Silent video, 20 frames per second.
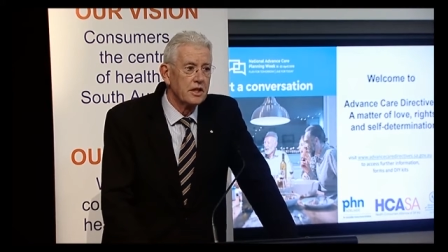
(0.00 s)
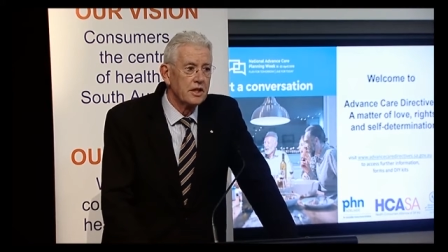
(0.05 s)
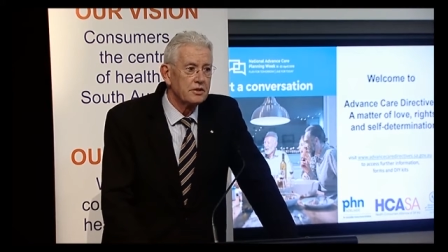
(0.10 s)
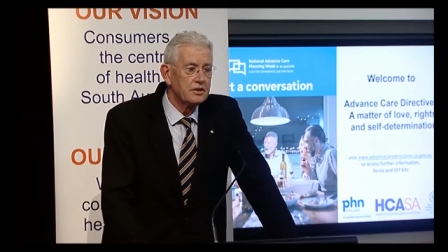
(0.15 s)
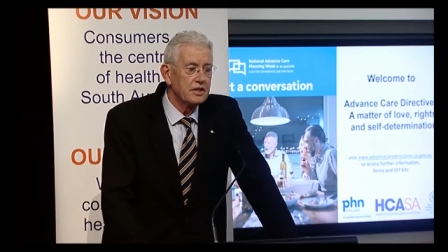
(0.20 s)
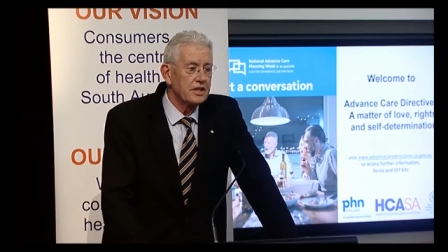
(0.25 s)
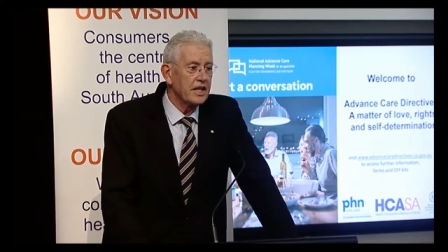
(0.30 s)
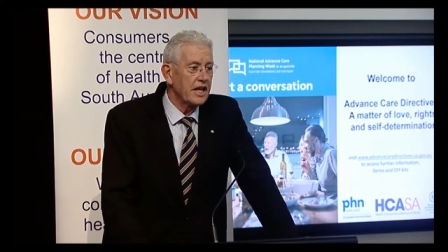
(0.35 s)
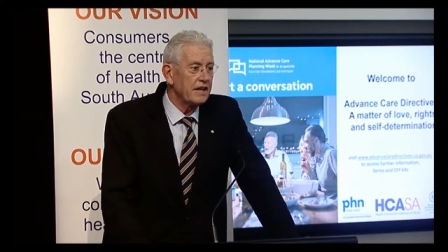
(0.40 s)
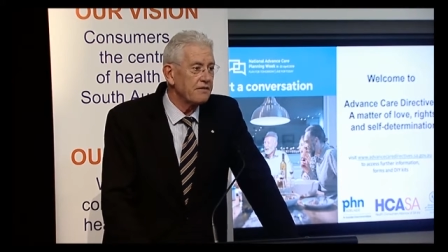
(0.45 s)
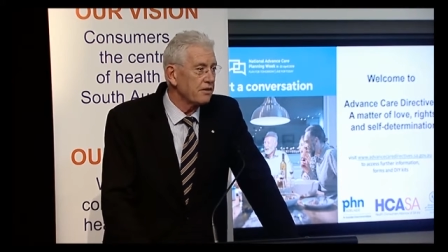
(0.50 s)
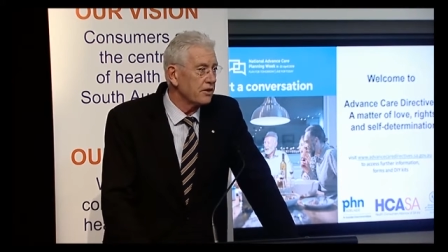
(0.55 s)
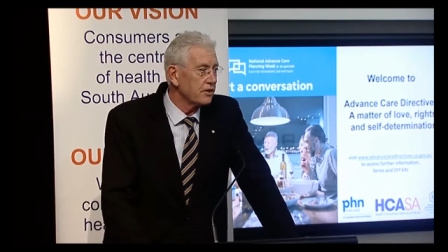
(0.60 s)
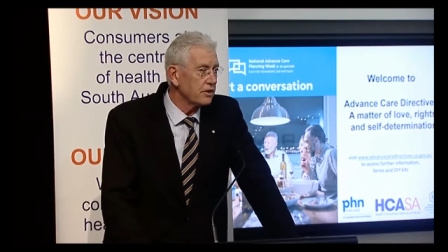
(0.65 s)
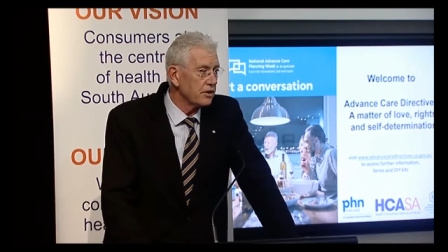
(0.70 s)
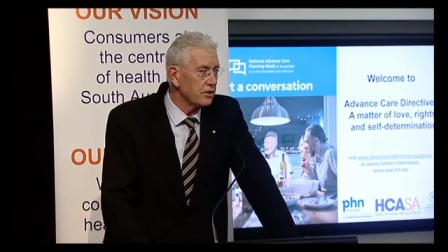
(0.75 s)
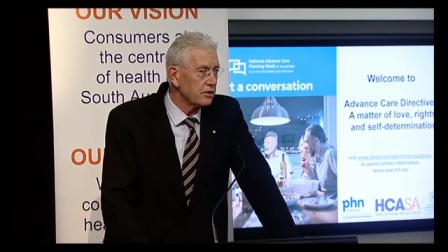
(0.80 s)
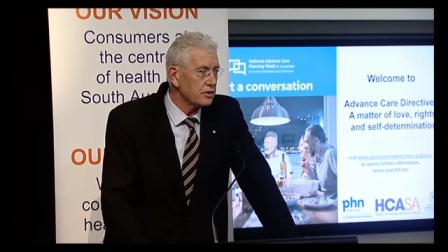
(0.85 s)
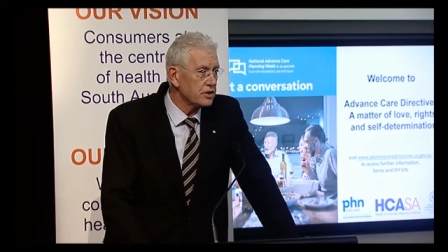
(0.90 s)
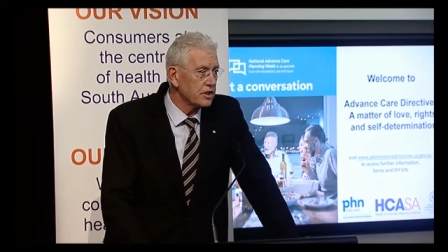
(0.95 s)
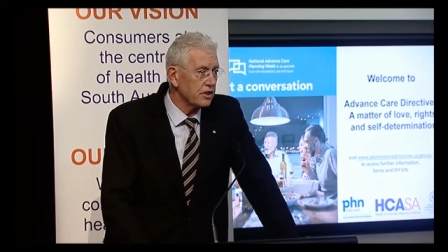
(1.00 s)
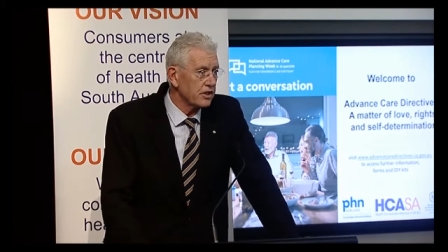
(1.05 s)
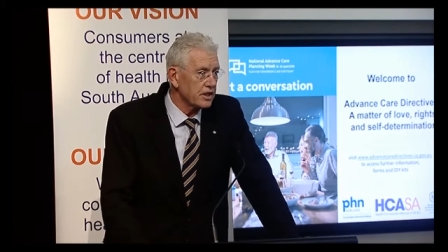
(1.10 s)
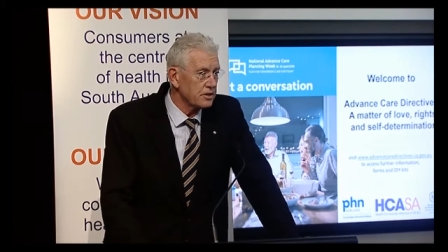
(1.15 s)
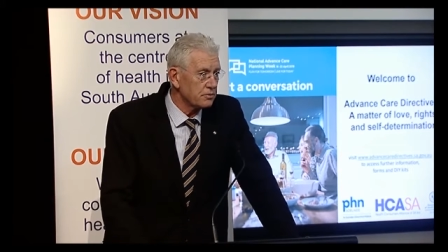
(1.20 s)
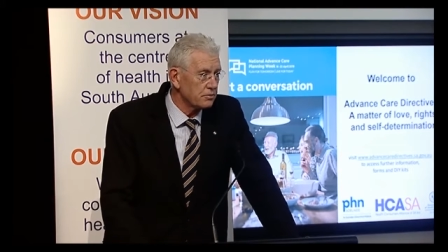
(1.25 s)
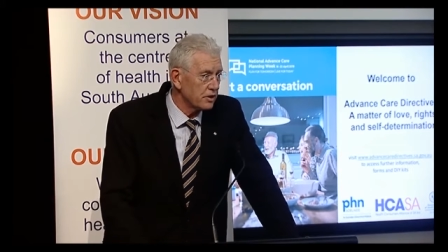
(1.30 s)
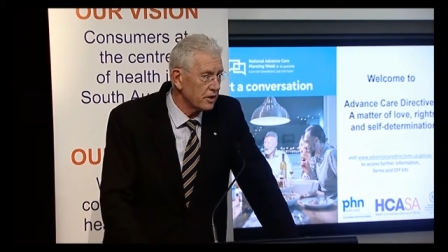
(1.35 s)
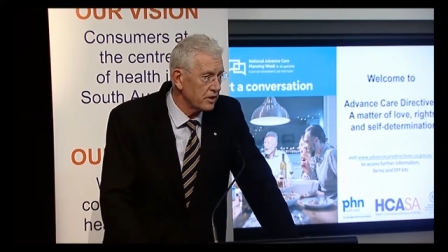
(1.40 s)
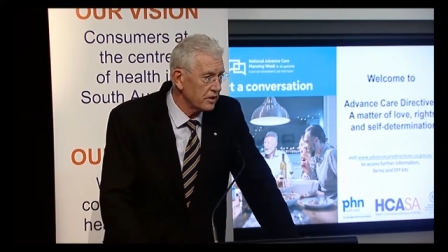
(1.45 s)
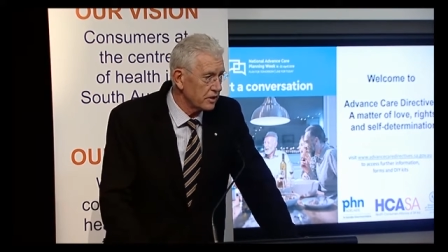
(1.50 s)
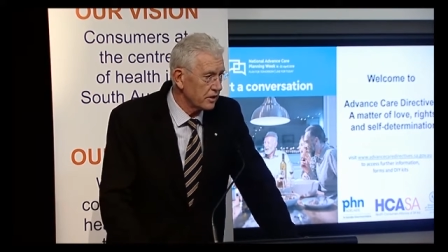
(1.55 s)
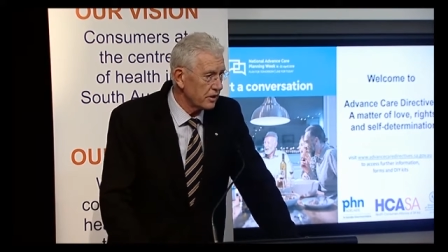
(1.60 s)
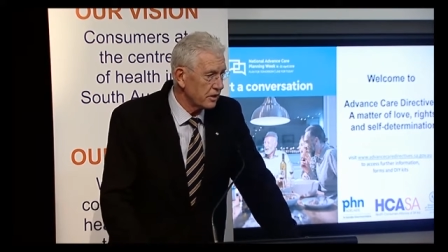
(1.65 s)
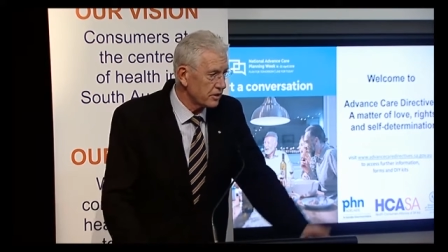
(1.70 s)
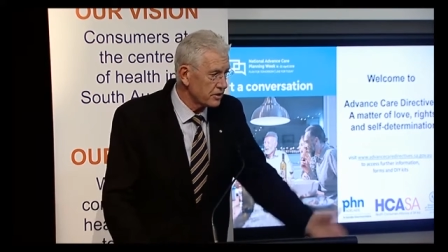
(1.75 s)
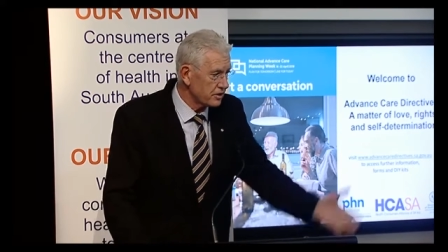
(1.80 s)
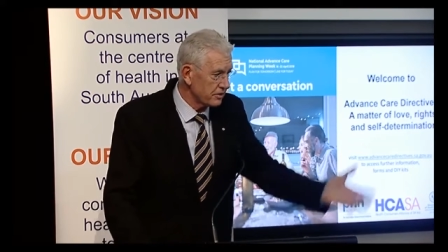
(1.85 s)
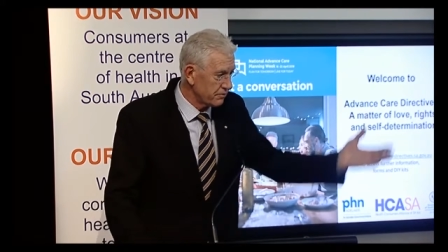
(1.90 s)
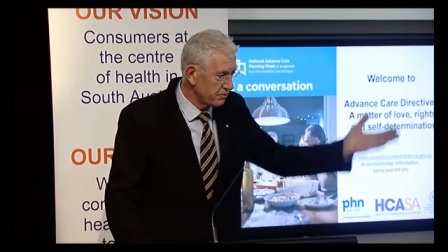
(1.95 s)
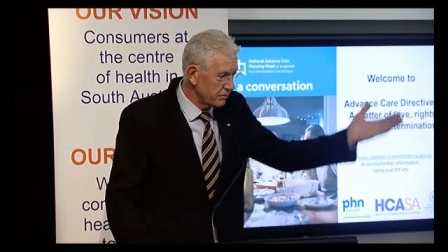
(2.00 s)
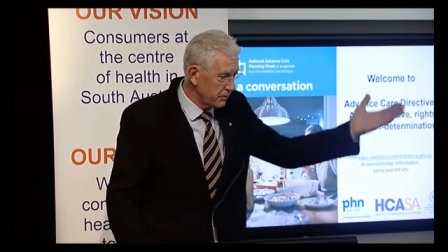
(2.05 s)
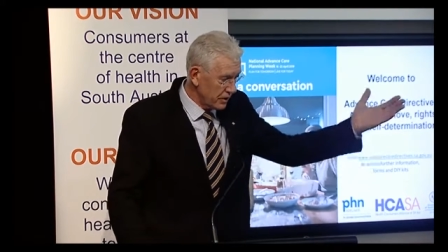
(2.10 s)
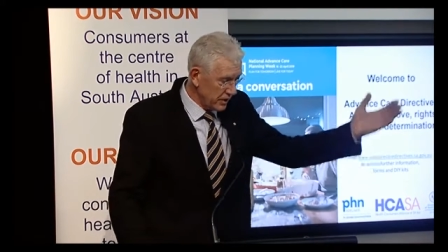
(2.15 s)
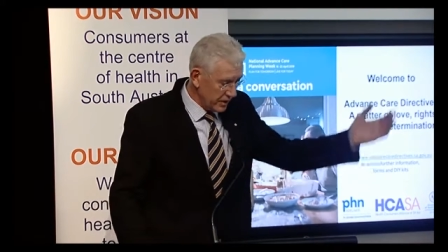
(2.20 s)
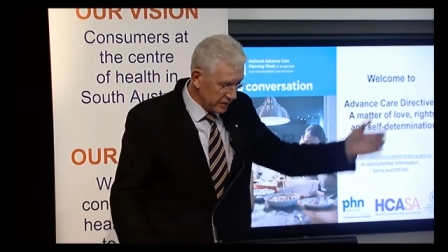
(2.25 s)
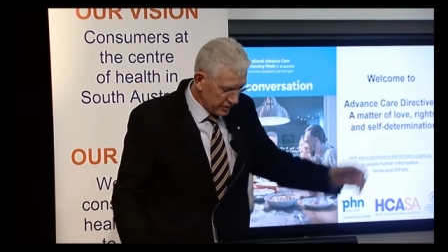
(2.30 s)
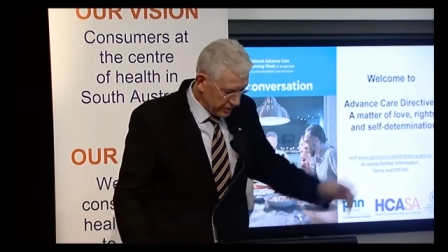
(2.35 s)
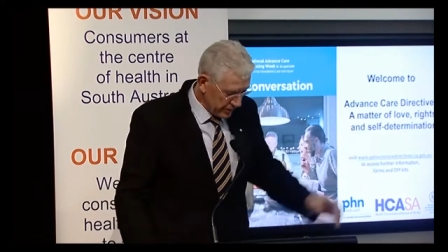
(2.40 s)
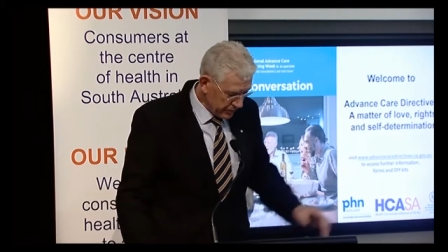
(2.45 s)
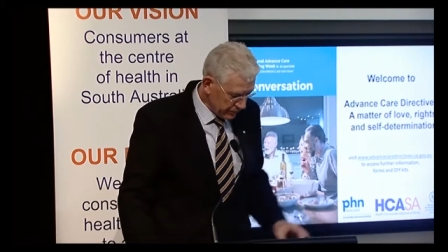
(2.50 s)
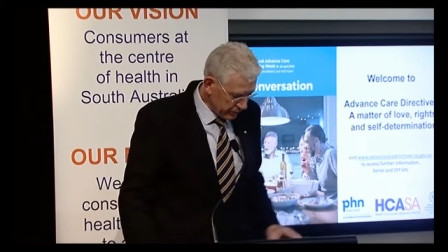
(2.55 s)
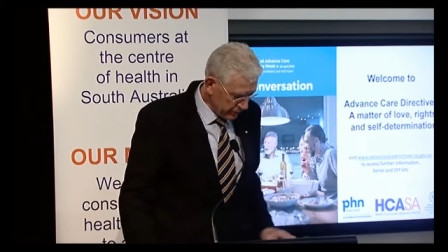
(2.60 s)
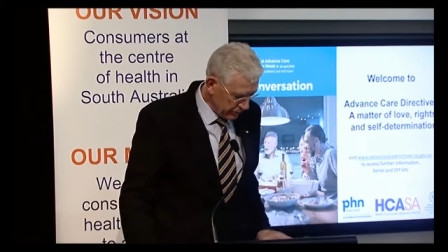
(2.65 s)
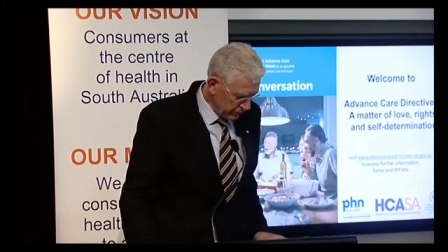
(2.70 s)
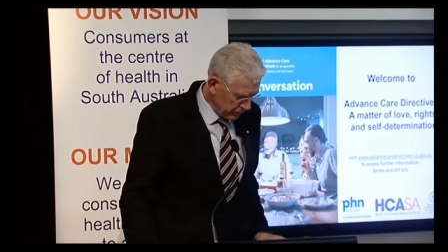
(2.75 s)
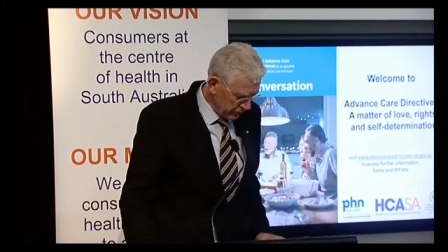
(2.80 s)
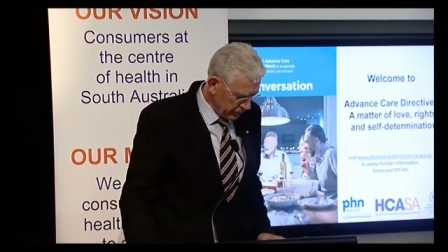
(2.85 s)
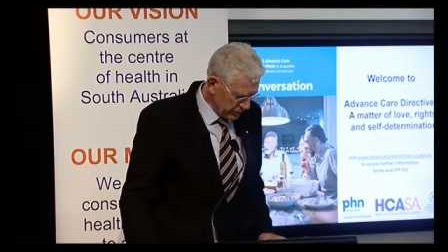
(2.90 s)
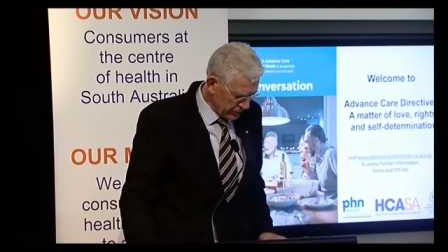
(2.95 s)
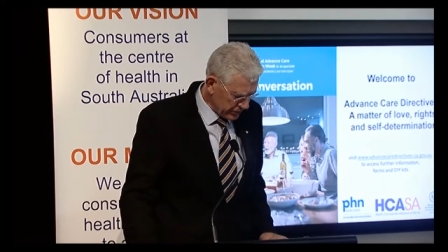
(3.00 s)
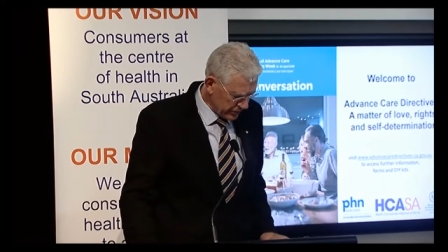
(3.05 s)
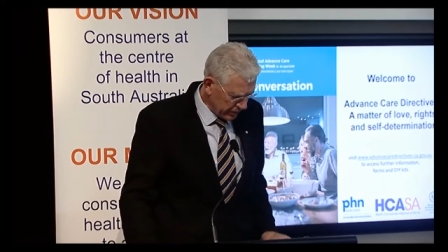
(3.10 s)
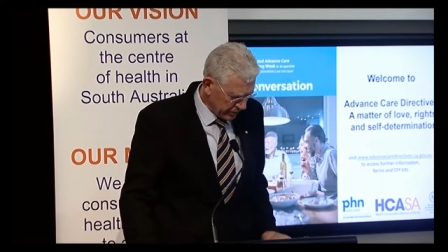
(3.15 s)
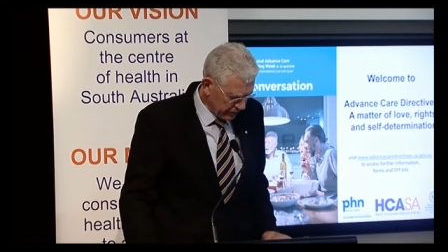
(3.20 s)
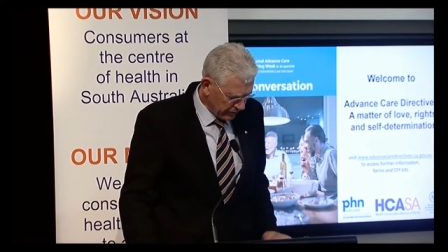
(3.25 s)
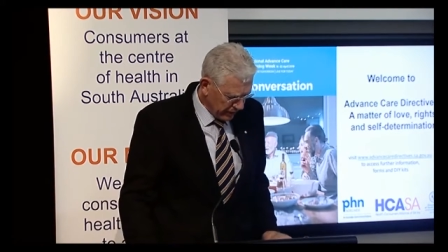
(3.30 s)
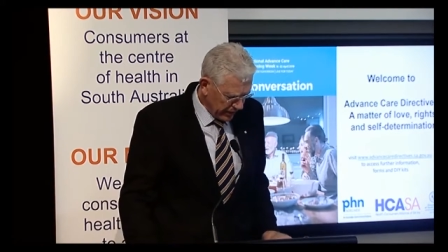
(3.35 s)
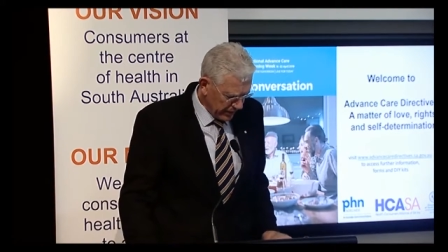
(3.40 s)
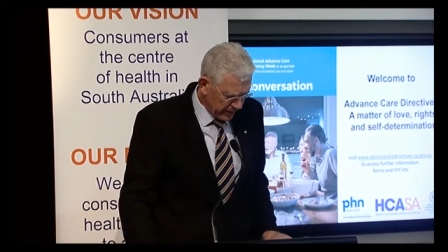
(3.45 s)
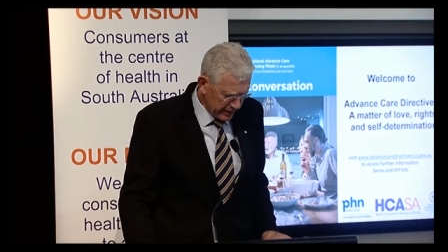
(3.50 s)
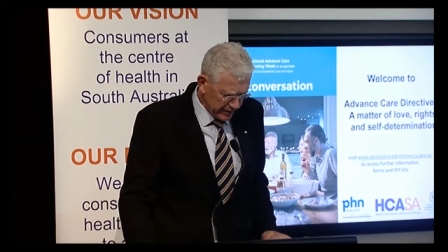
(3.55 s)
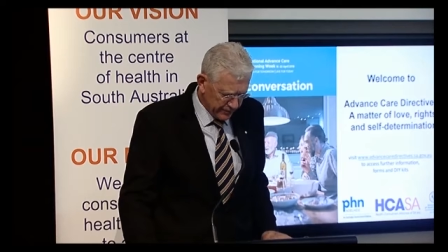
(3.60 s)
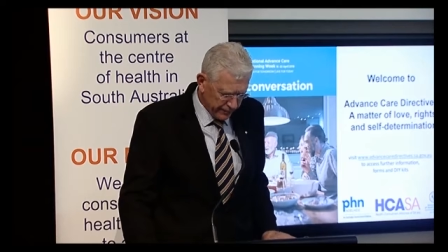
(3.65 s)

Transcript: didn't have a girl, so that's why the loss of my sister in law was so great.